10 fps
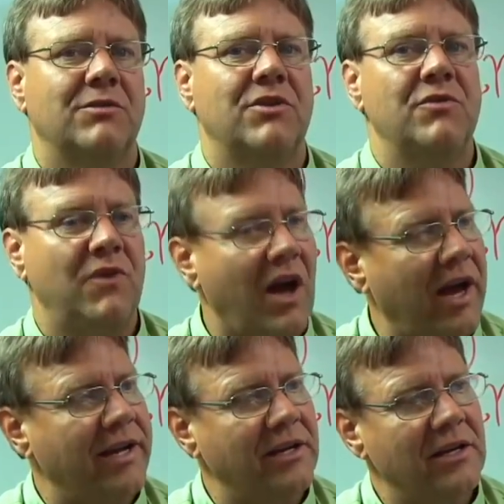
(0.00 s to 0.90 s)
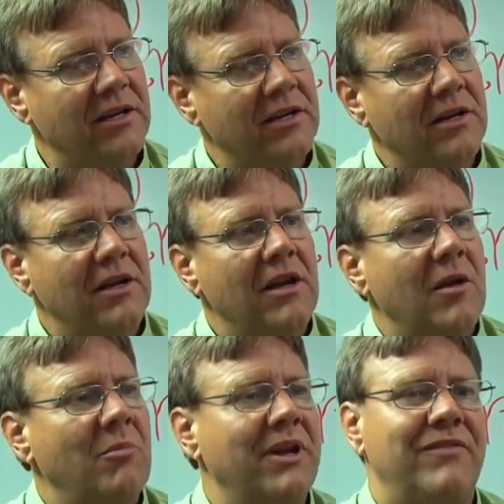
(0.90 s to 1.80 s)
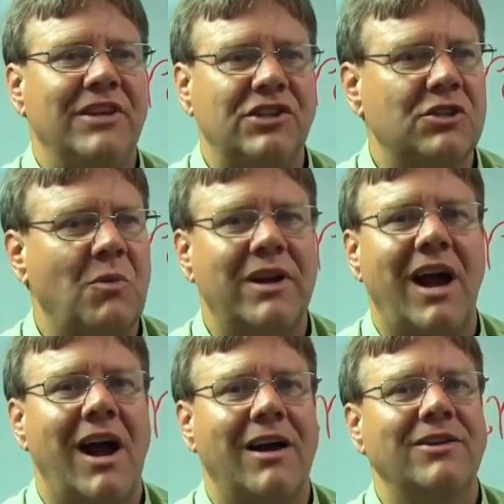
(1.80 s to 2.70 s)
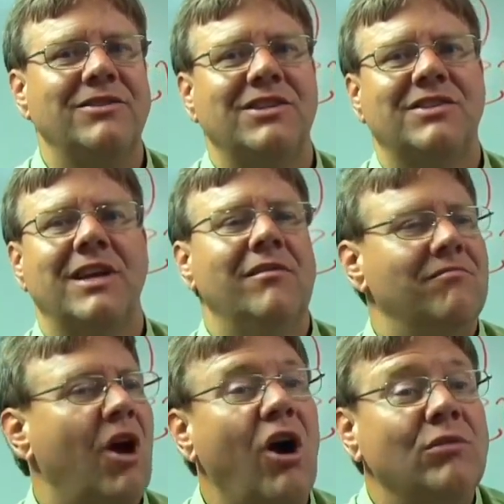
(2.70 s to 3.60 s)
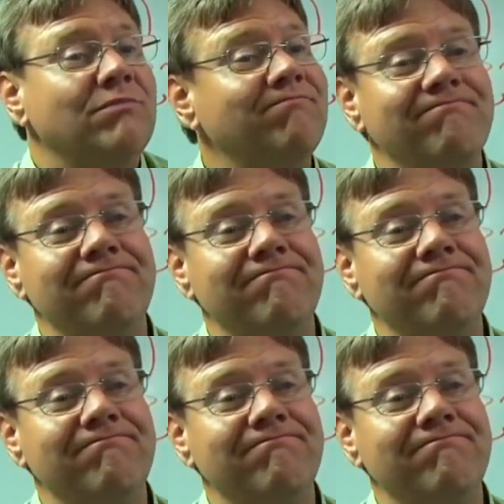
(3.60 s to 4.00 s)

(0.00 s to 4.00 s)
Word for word: with you, fine. But if they just want to argue, just say, oh,